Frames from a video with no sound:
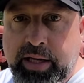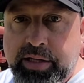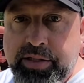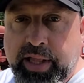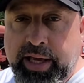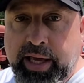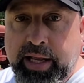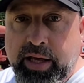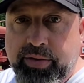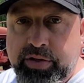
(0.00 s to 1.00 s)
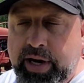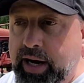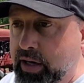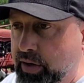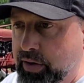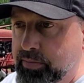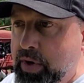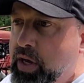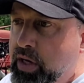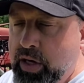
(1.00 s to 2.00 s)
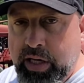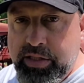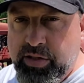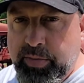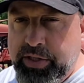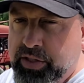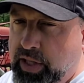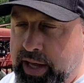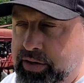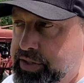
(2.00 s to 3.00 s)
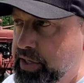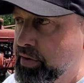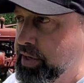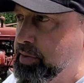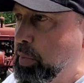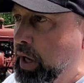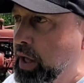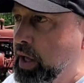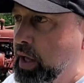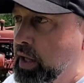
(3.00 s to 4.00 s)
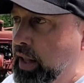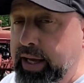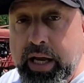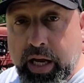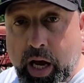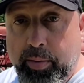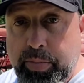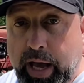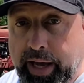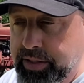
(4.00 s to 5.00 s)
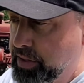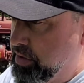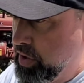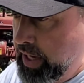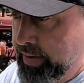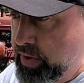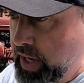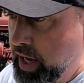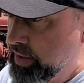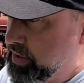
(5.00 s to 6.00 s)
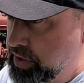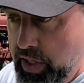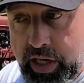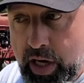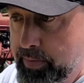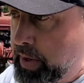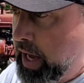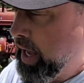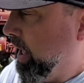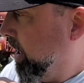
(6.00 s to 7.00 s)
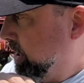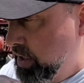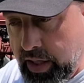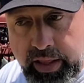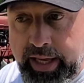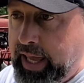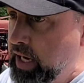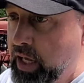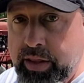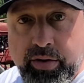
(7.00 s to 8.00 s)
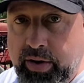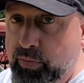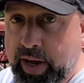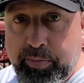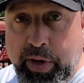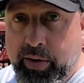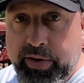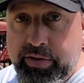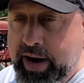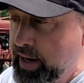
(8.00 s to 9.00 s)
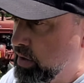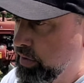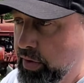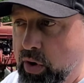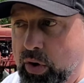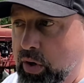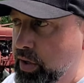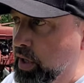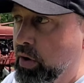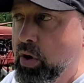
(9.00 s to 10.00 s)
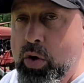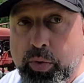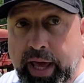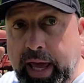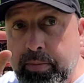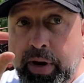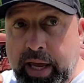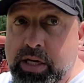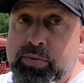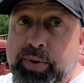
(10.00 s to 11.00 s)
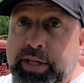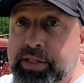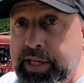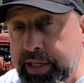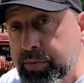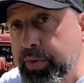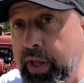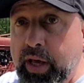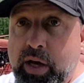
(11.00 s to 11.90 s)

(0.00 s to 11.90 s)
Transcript: he doesn't like any other tractor, not so much letter series, but like Cub guys. You can have a guy that's a Cub guy, doesn't like any other Red Power tractor at all, you know, would hate my 826, would